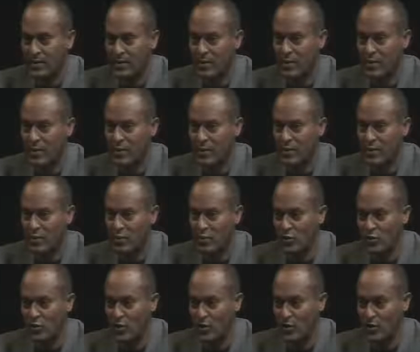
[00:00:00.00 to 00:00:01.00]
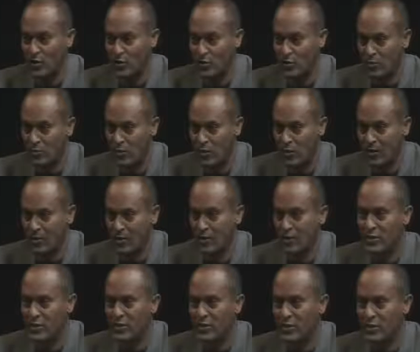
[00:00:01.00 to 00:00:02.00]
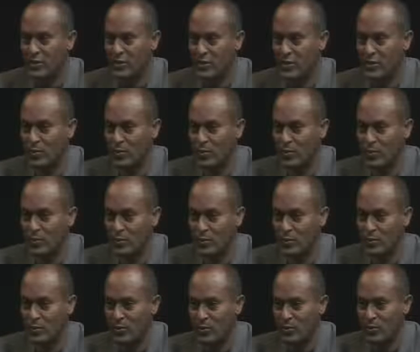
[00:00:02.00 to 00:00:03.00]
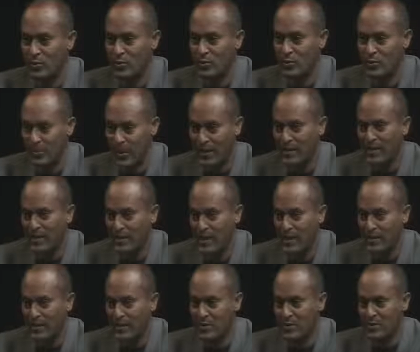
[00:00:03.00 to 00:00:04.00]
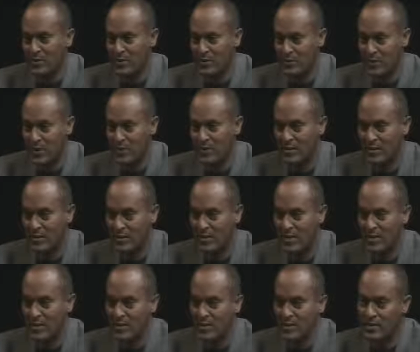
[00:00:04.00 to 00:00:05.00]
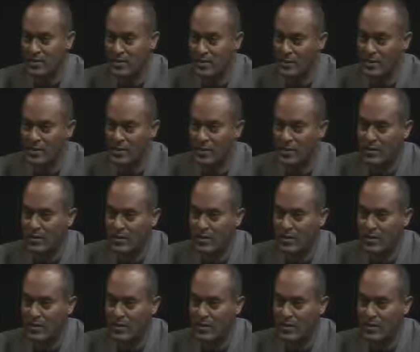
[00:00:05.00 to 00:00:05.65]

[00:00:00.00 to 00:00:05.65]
Are you now ready to make it happen, to make it a reality, you think?